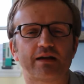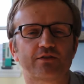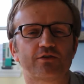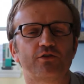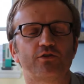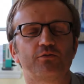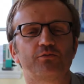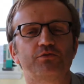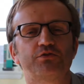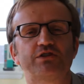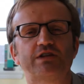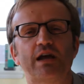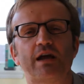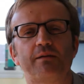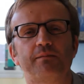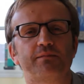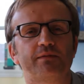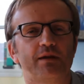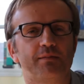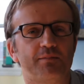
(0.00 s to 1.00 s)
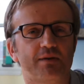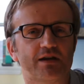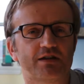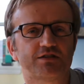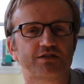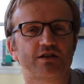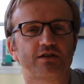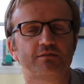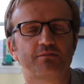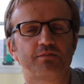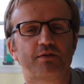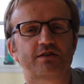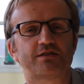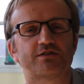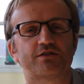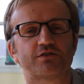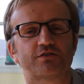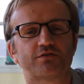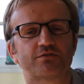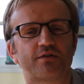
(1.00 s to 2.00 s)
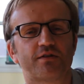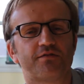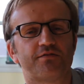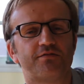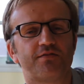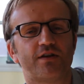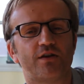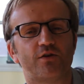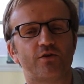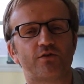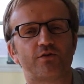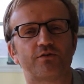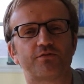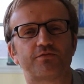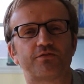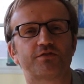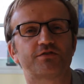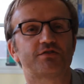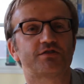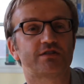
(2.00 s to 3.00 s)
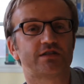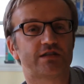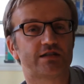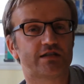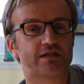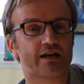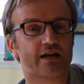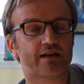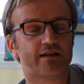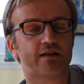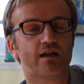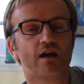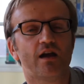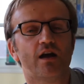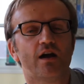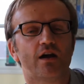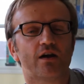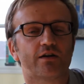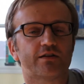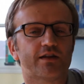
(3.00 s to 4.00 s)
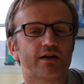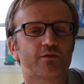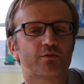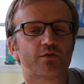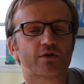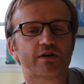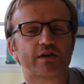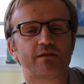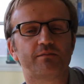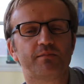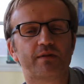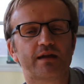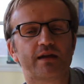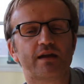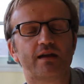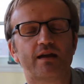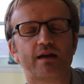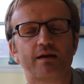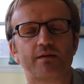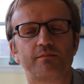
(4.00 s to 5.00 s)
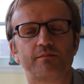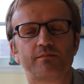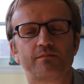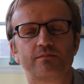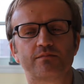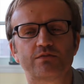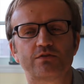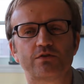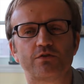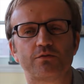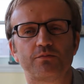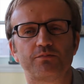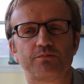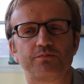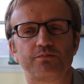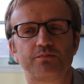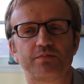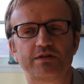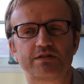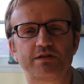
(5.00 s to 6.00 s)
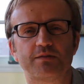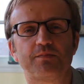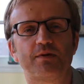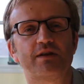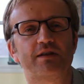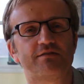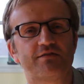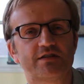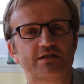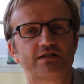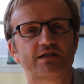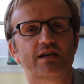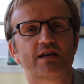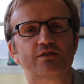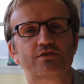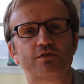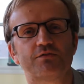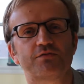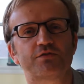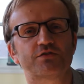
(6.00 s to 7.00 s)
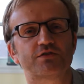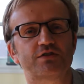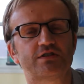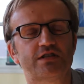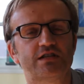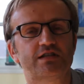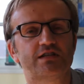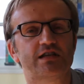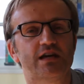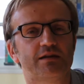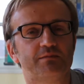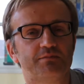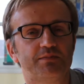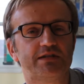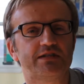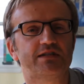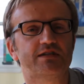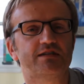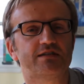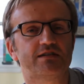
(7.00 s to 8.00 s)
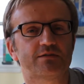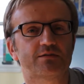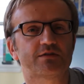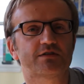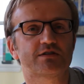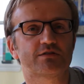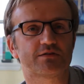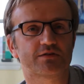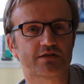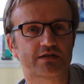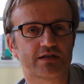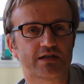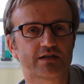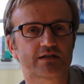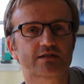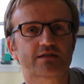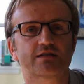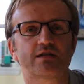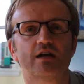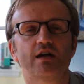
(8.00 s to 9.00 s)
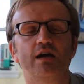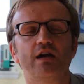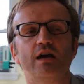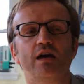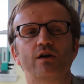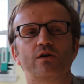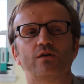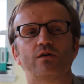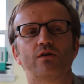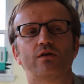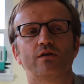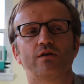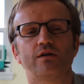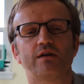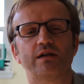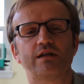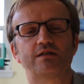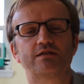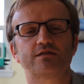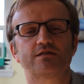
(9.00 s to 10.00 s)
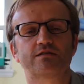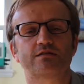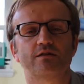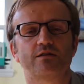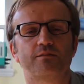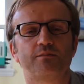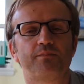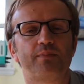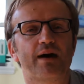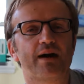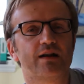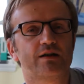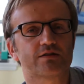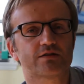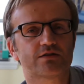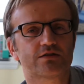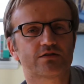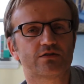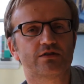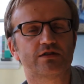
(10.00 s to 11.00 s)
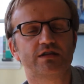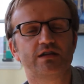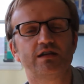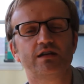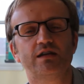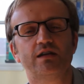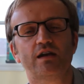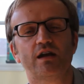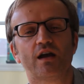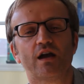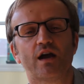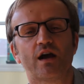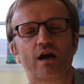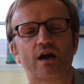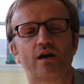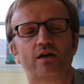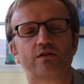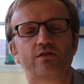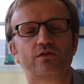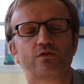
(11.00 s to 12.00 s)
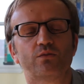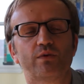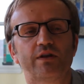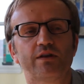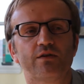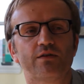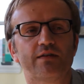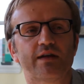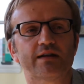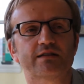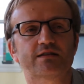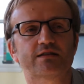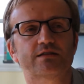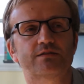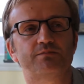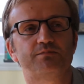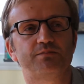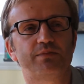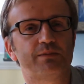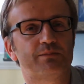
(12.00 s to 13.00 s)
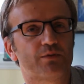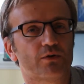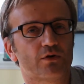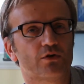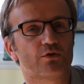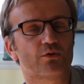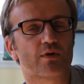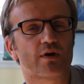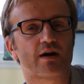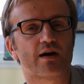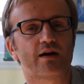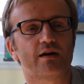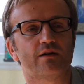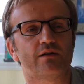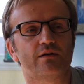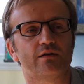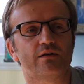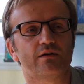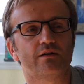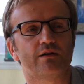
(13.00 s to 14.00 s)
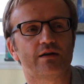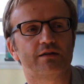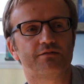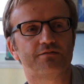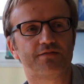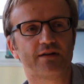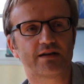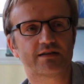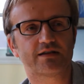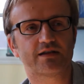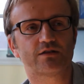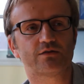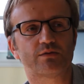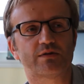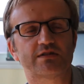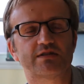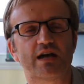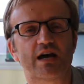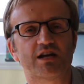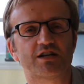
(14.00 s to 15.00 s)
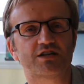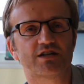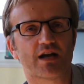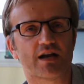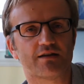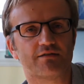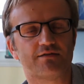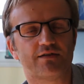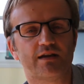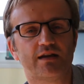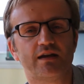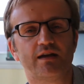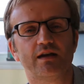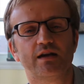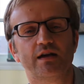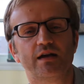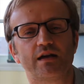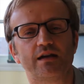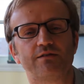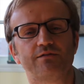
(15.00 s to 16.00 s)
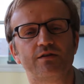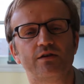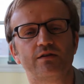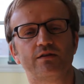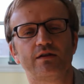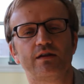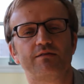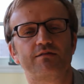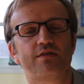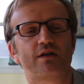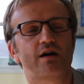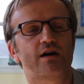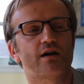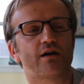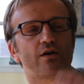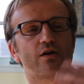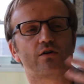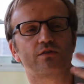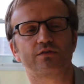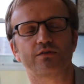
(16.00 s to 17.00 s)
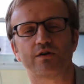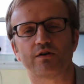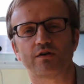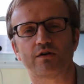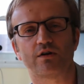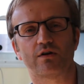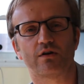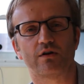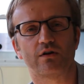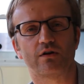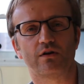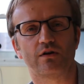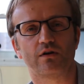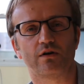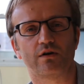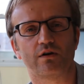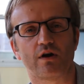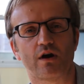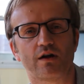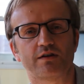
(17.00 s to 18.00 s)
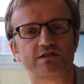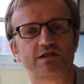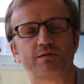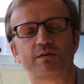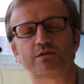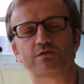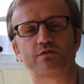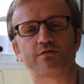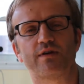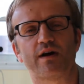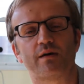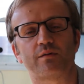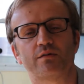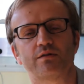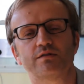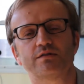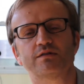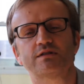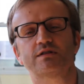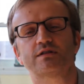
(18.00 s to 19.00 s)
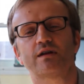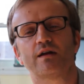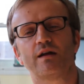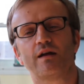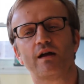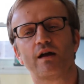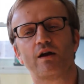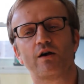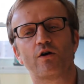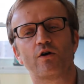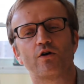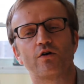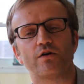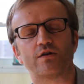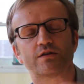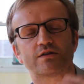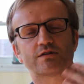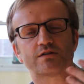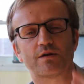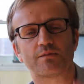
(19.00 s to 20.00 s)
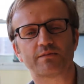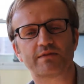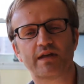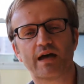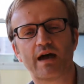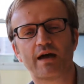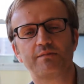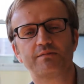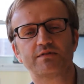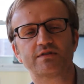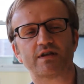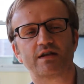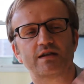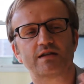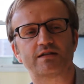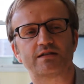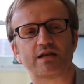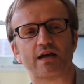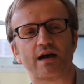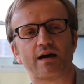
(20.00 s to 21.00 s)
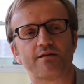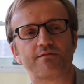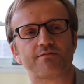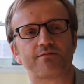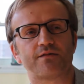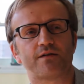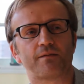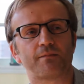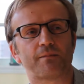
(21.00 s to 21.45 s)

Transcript: Bertrand Lebouché, I'm the PhD and postdoctoral fellow for the CTN, and I work in McGill. I'm the principal investigator for the CTN PT006. Uh, it's a pilot study, and we know that people who are uh, infected with HIV, even if they are under uh, antiretrovirals, uh, sometimes they have